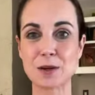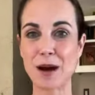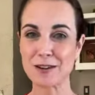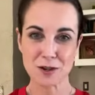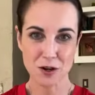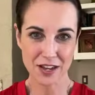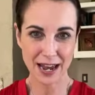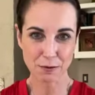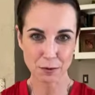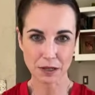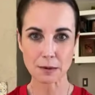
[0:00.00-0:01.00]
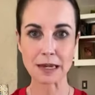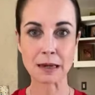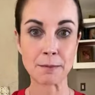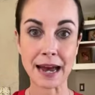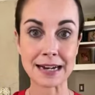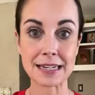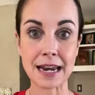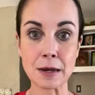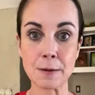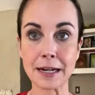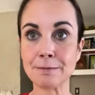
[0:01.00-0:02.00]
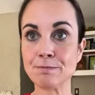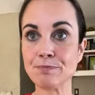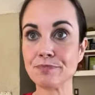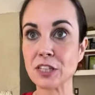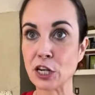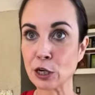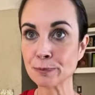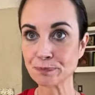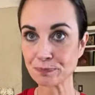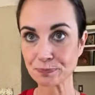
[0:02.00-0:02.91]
so I don't know that I would really be impacted anyway you know?